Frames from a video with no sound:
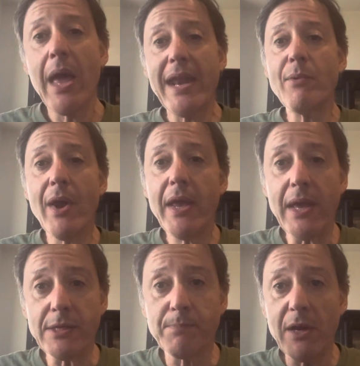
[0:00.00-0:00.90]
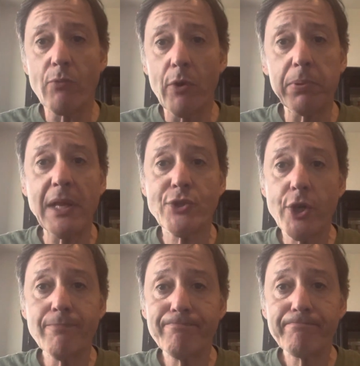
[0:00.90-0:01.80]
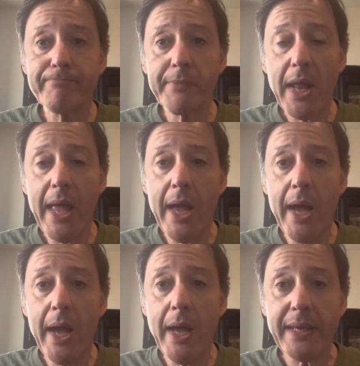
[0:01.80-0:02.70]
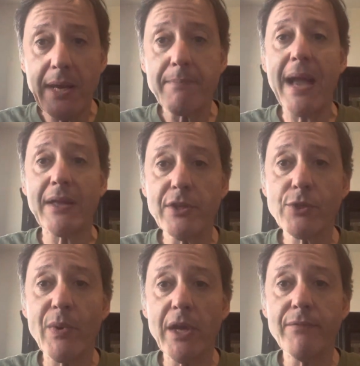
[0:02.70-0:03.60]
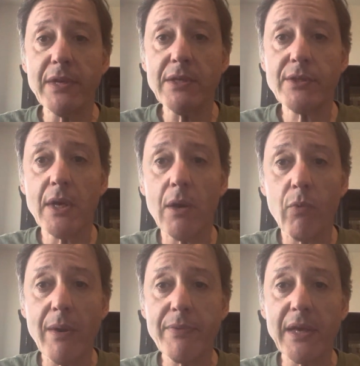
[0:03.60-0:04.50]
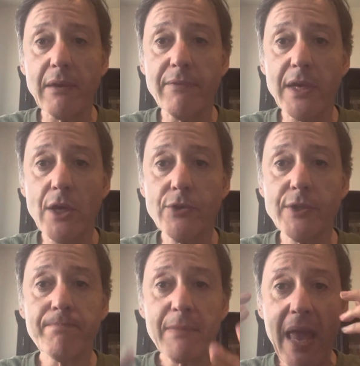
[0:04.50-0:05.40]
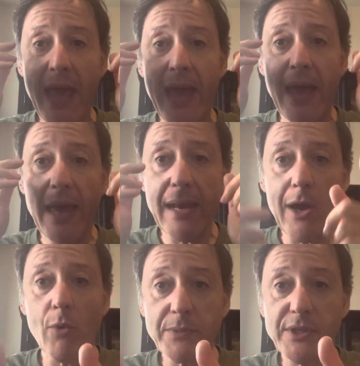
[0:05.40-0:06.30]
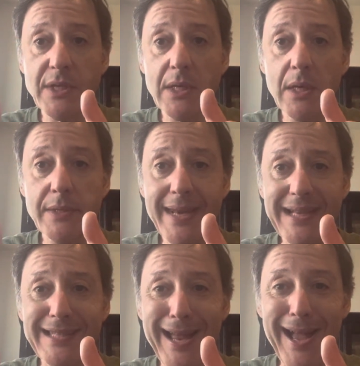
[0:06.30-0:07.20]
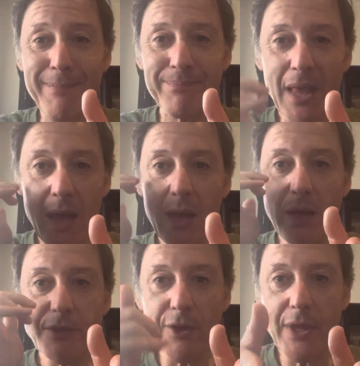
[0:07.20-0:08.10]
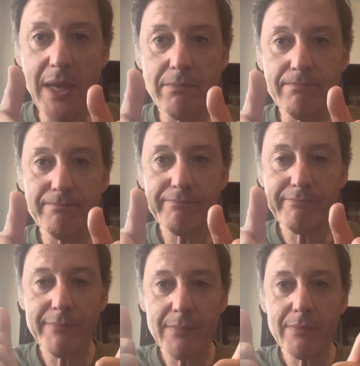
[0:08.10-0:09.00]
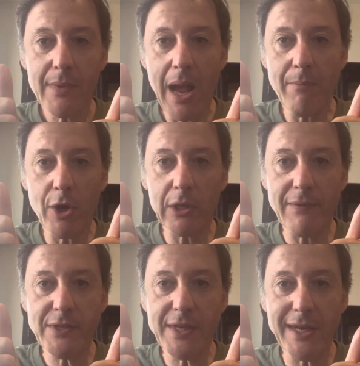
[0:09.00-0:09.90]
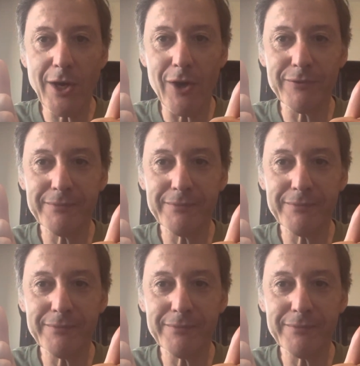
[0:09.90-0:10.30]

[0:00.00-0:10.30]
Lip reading: Anyway, it's been a real pleasure getting back in the swing of these What I'm Thinking videos, and I hope to see you next time. Until then, I'm Mark Levitt signing off.